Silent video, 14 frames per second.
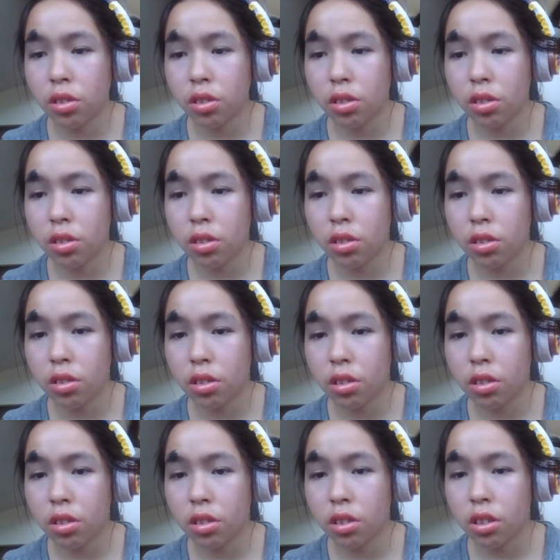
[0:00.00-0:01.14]
On
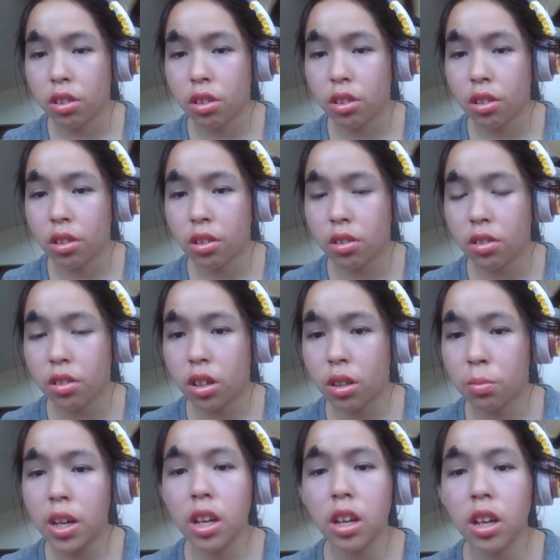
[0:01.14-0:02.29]
May
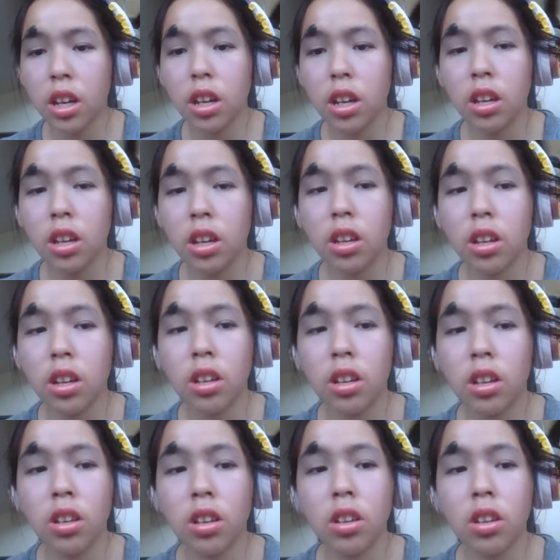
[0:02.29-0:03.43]
31st,
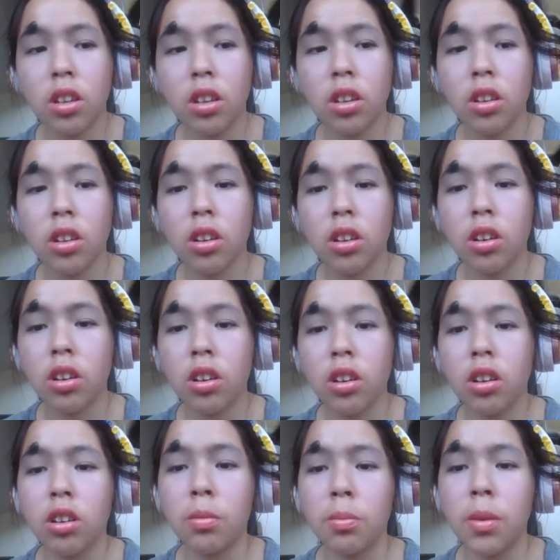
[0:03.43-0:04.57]
2014,
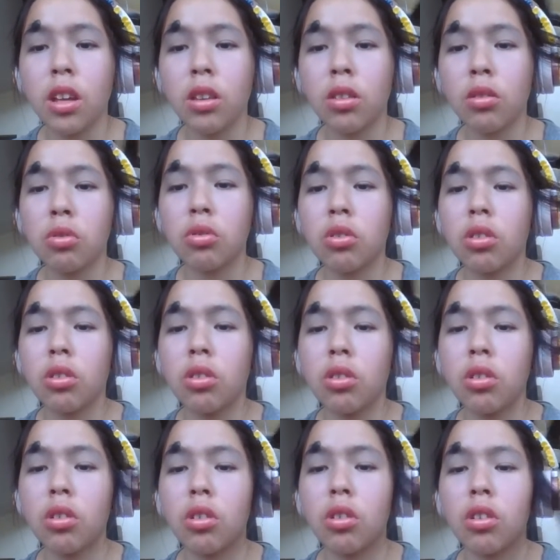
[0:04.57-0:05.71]
three
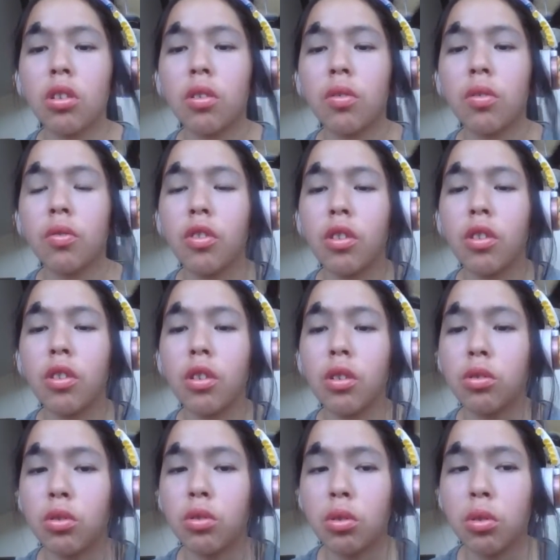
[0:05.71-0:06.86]
12-year-old
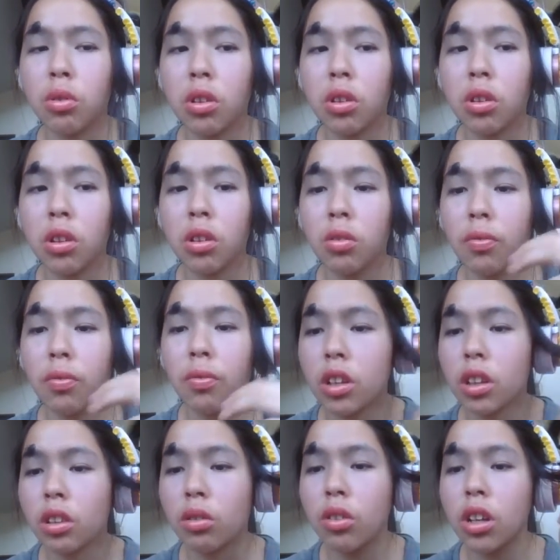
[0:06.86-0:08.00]
girls embarked on
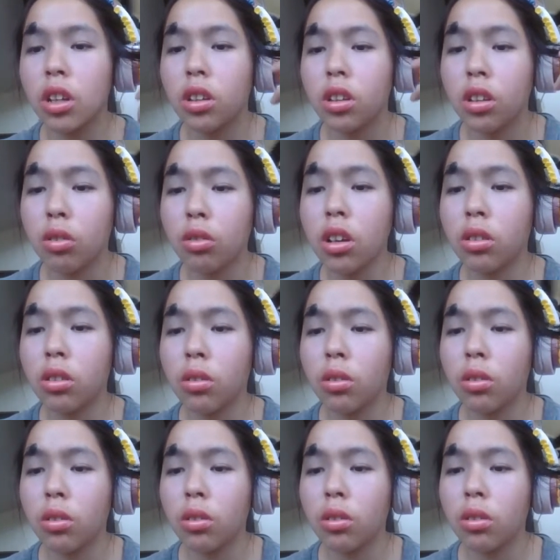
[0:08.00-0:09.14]
birdwatching expedition
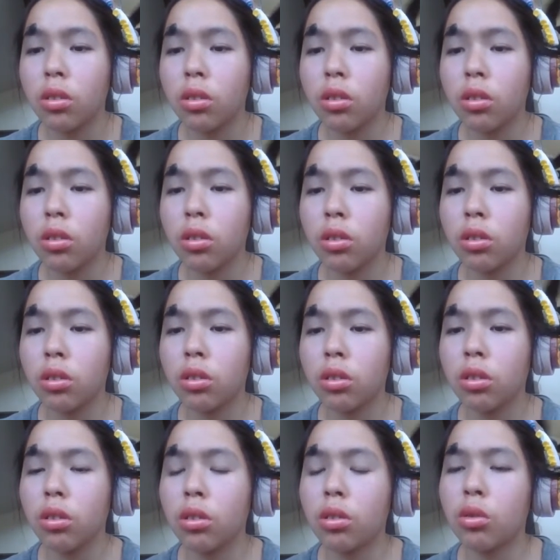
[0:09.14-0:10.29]
in a wooded
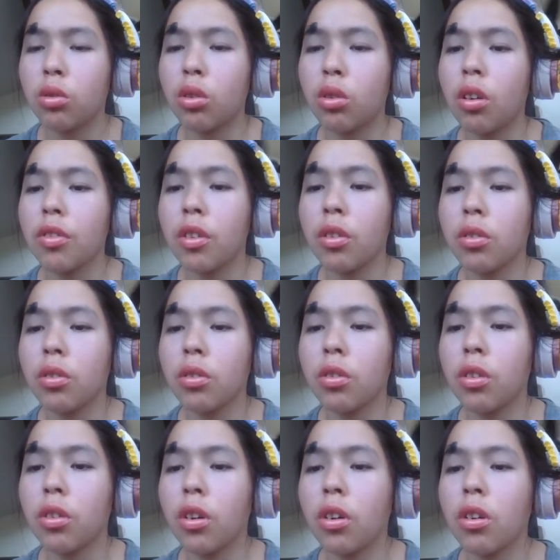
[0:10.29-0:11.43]
area
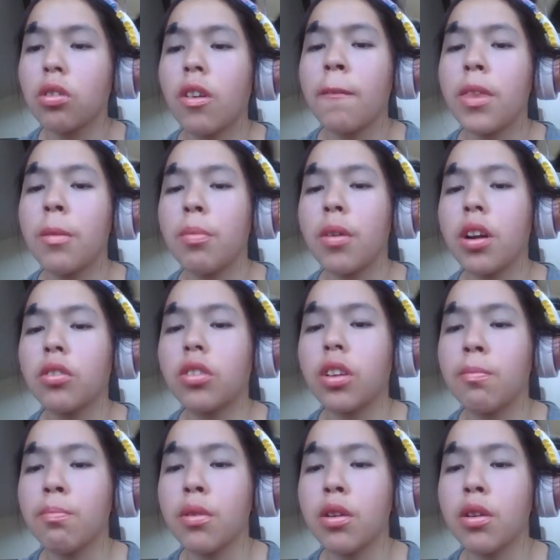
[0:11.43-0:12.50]
near their homes in